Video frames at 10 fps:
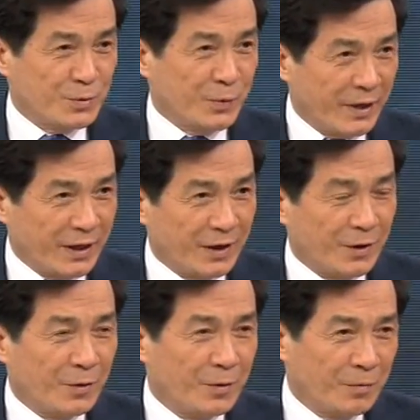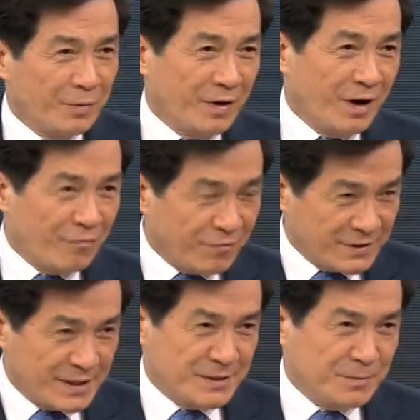where we
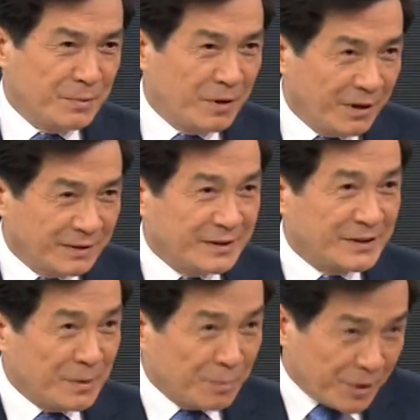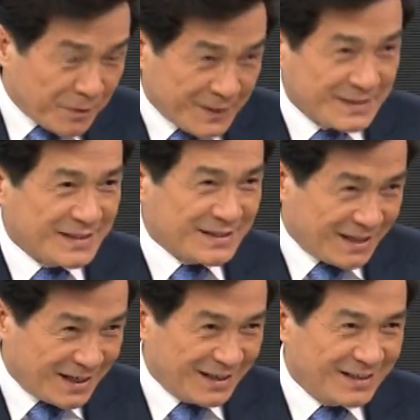emphasize more on the democracy
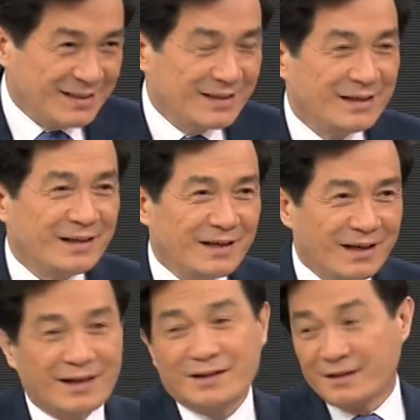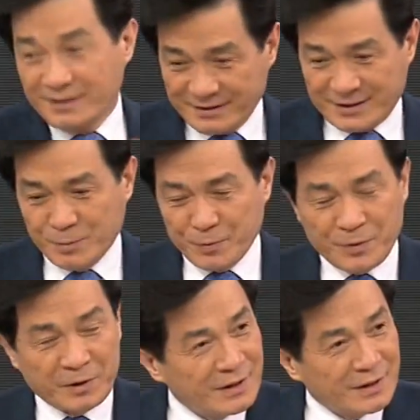side, and some
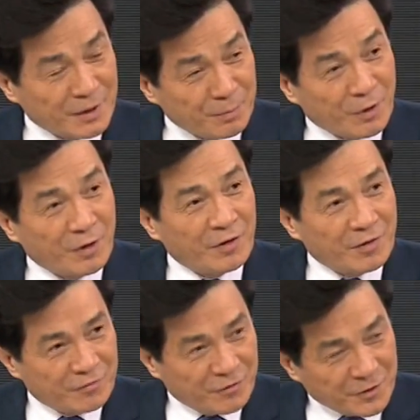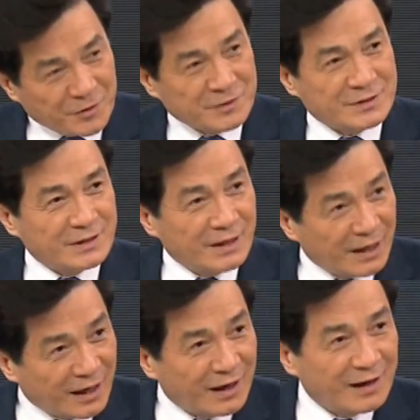people they're more focused
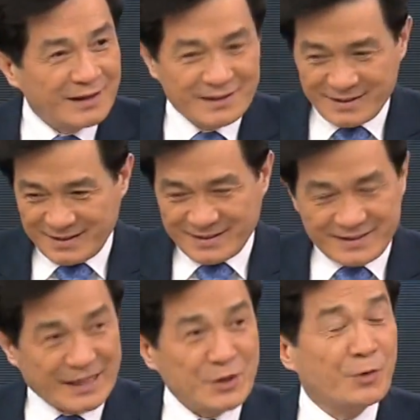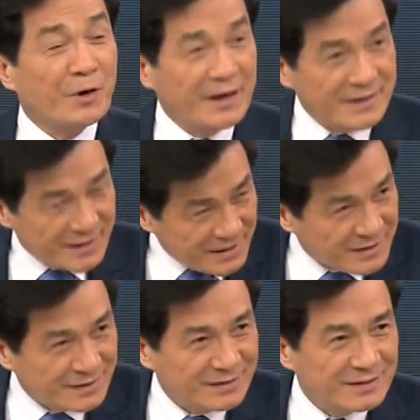on
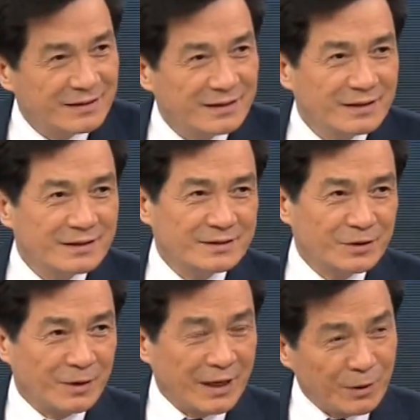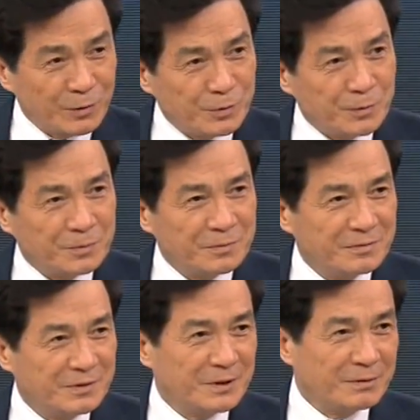centralization. So how to
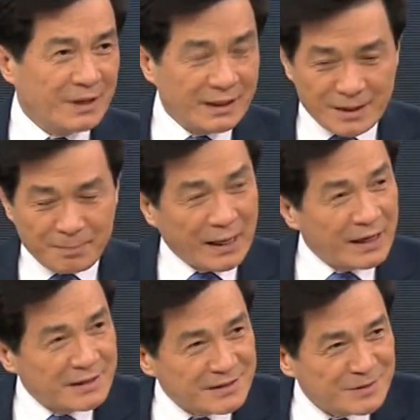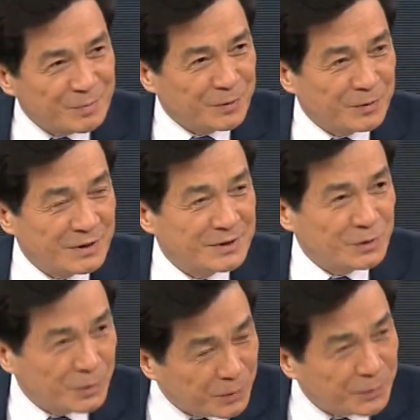cut a balance between these
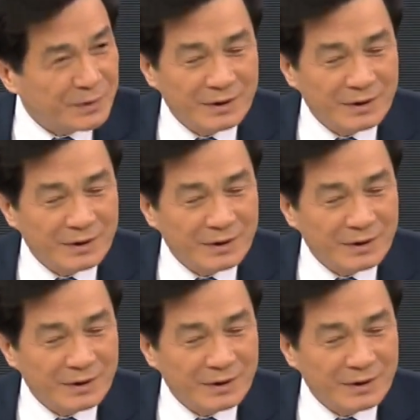two